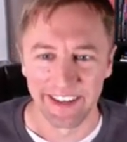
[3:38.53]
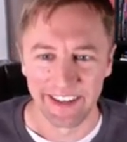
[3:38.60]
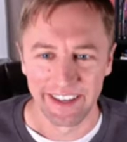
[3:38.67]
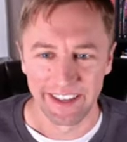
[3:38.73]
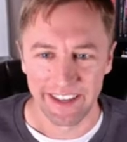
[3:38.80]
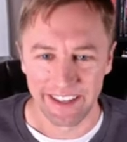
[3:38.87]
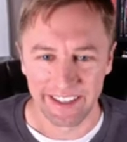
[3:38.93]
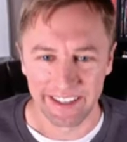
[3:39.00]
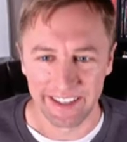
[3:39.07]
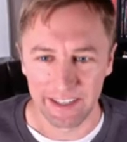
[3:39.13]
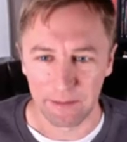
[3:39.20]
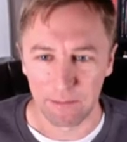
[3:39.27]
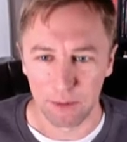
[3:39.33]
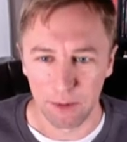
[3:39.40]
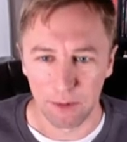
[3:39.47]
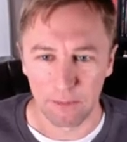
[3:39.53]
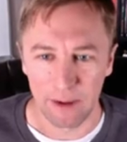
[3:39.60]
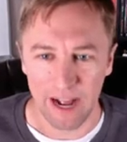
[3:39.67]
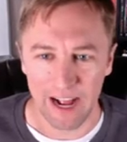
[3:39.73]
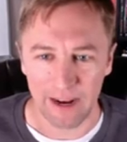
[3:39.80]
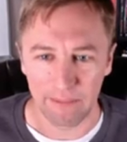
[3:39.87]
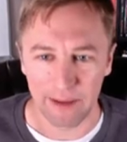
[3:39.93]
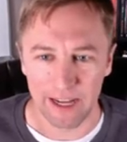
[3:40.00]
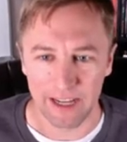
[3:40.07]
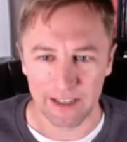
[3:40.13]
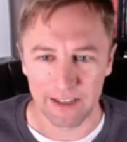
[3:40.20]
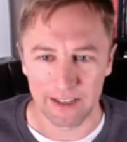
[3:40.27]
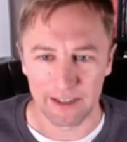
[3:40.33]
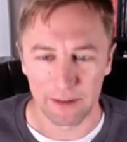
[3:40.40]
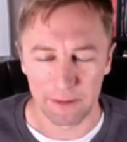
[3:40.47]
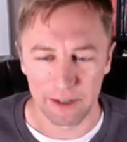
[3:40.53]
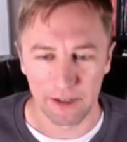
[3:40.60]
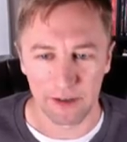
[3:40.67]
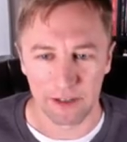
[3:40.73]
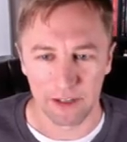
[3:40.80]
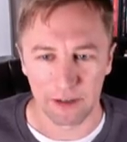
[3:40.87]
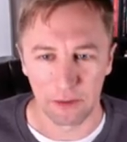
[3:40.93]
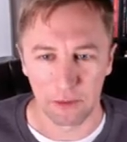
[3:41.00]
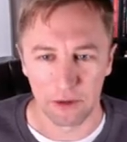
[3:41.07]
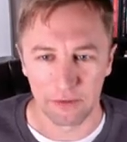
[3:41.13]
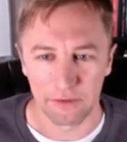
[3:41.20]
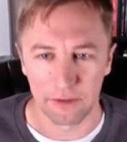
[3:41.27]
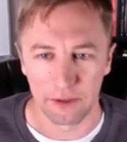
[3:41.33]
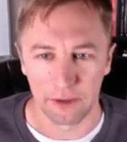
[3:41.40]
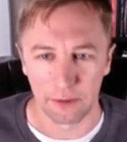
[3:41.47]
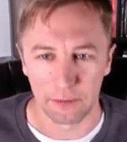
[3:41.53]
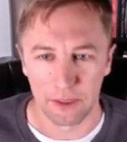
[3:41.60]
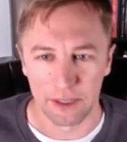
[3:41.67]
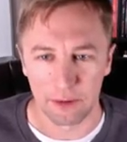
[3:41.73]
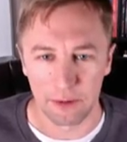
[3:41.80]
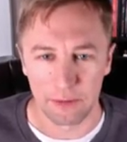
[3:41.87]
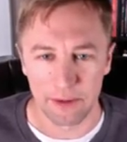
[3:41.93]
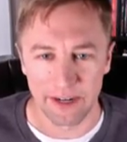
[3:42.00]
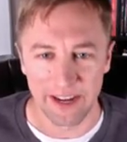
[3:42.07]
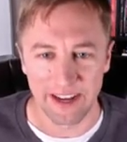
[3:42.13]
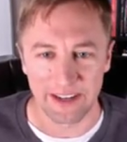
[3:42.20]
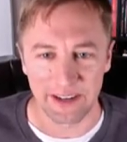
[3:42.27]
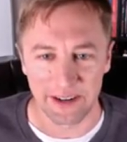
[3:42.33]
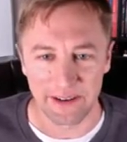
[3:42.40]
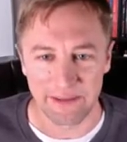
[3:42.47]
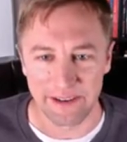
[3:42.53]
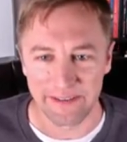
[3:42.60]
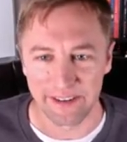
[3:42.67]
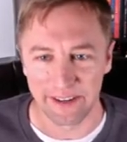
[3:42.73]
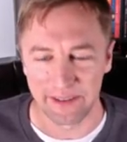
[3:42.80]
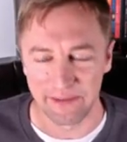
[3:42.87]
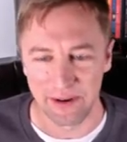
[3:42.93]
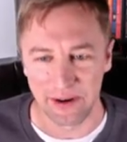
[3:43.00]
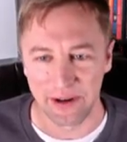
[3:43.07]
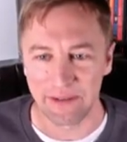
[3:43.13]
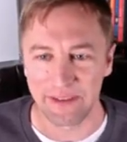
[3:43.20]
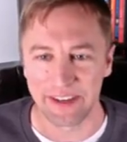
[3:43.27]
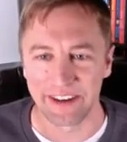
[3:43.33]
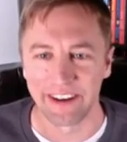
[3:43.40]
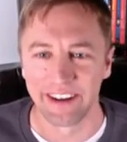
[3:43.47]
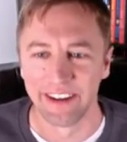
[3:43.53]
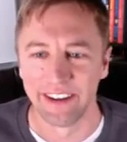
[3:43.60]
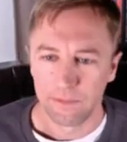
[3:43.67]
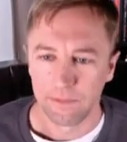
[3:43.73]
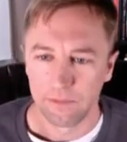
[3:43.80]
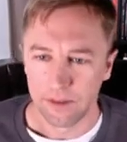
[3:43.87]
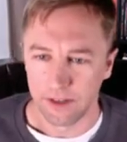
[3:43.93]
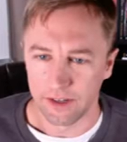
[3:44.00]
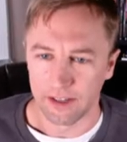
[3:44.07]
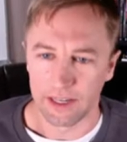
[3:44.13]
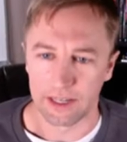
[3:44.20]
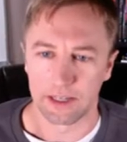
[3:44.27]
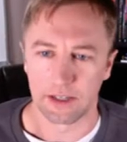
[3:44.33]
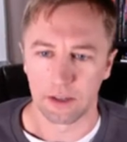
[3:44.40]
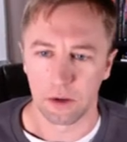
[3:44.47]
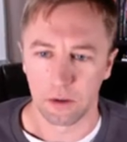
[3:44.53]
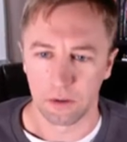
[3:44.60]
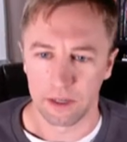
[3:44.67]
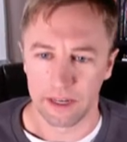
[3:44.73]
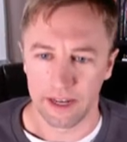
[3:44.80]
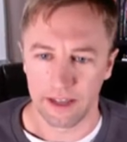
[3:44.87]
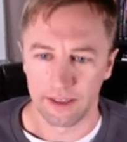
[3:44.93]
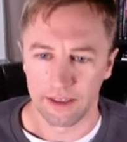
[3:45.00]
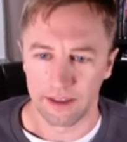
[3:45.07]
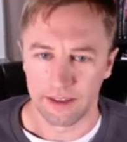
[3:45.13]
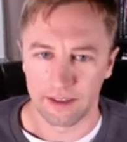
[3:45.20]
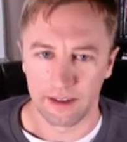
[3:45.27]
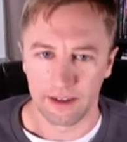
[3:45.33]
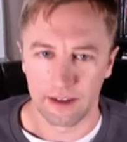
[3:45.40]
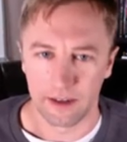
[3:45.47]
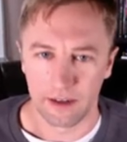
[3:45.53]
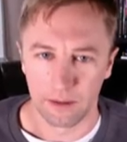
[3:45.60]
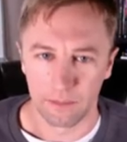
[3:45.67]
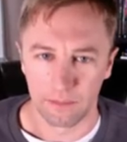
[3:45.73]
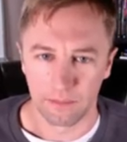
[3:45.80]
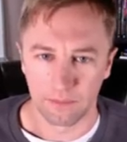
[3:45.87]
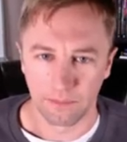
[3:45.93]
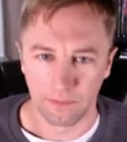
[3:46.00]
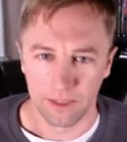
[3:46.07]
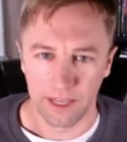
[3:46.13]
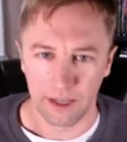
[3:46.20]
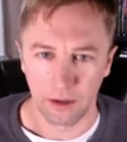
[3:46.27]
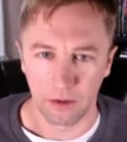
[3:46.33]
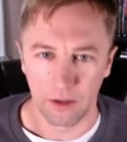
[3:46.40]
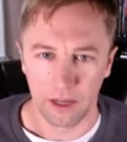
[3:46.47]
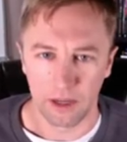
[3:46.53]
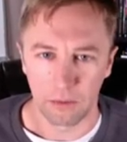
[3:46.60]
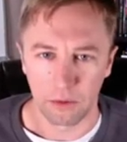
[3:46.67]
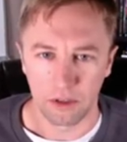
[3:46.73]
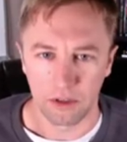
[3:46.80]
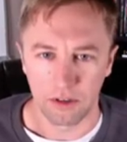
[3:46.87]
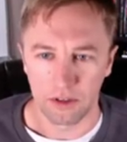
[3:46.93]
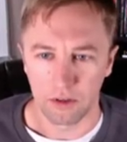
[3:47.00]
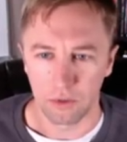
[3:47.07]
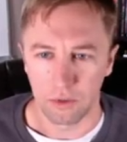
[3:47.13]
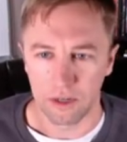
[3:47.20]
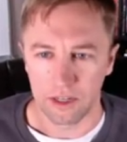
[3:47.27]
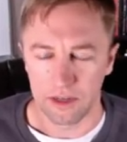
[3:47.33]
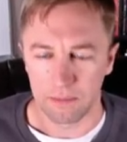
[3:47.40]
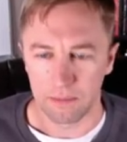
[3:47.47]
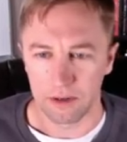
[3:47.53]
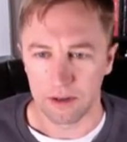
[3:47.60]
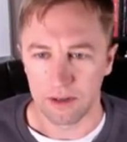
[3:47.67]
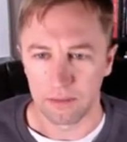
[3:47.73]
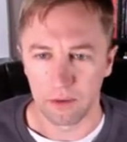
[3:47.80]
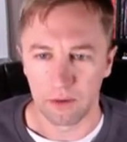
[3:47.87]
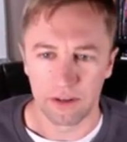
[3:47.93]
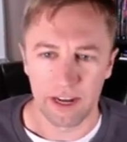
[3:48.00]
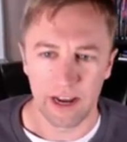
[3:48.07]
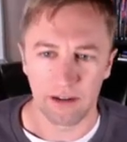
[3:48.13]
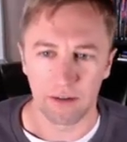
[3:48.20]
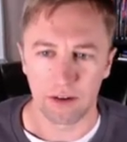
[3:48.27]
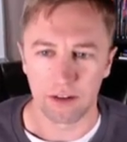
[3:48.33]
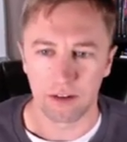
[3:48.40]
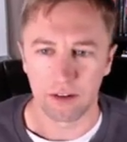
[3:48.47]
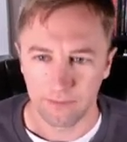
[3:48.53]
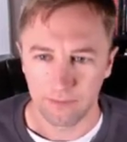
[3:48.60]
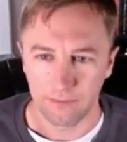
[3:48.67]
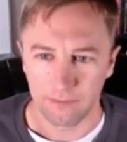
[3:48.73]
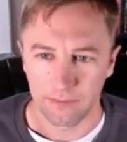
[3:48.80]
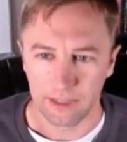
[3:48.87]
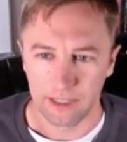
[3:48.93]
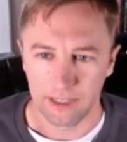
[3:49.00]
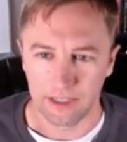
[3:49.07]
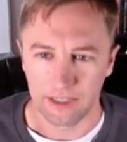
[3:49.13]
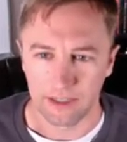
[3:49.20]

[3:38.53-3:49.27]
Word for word: it did pull back past the original entry where it filled, but it would have been nicer to be filled more up here. Looks like it's holding at this um, yellow line, which is the twenty period moving average. And it